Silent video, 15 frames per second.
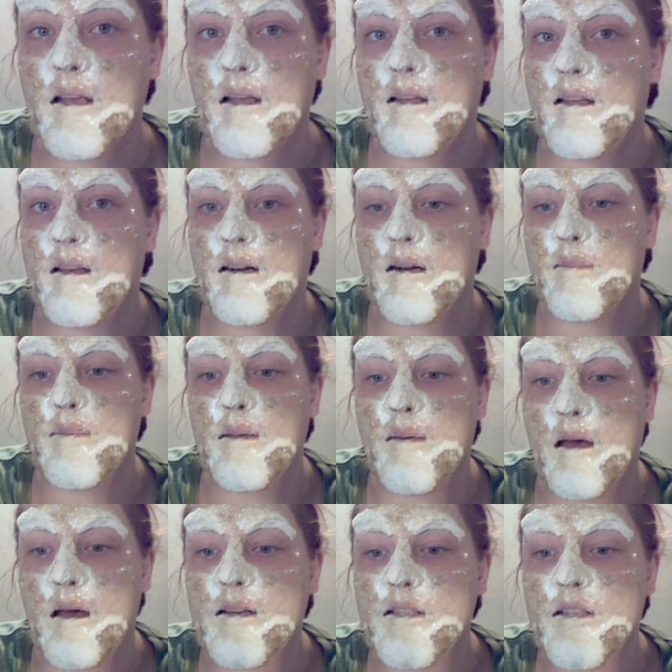and I'll be
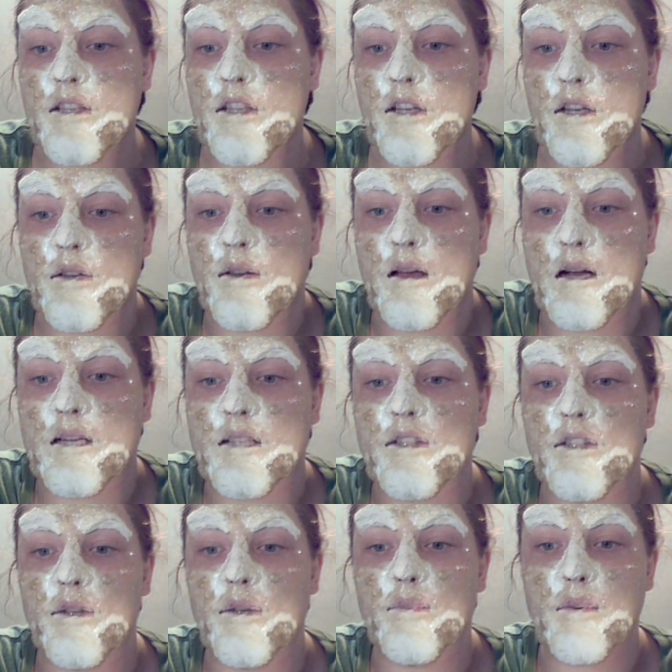back to show you how
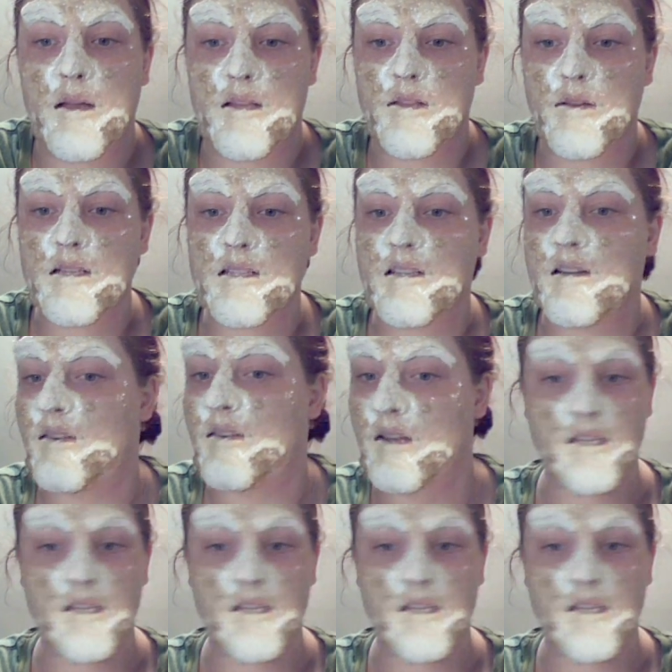to paint the rest of it,